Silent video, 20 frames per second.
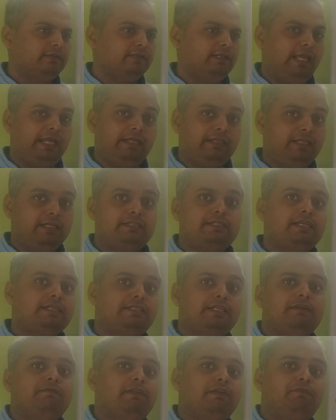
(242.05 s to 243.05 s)
like this
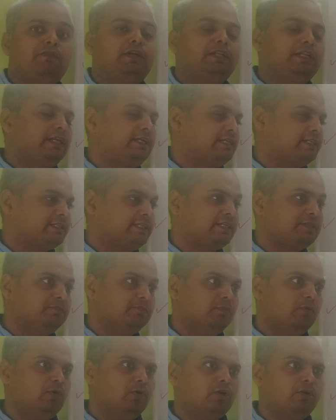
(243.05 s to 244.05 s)
essay will further discuss more